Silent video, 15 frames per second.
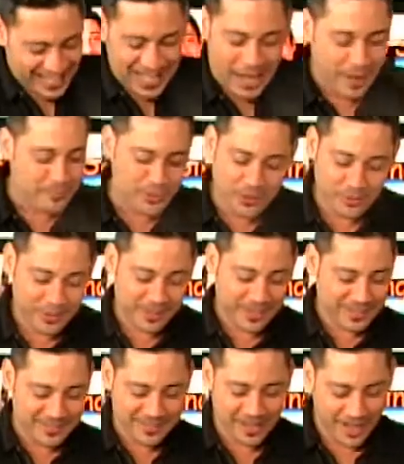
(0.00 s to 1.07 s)
I'm joking.
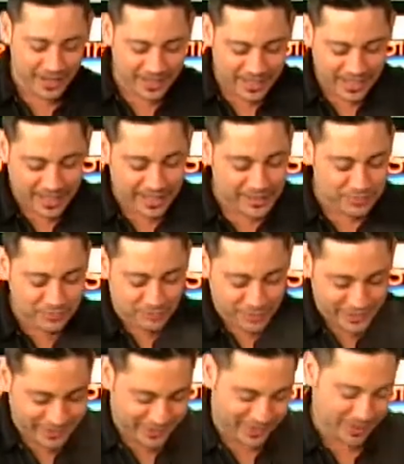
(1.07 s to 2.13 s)
It's not. It's
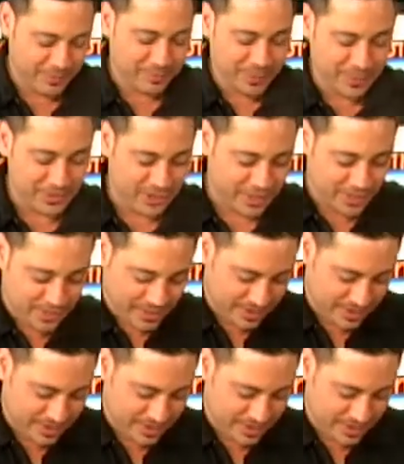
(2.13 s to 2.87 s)
really going to be good.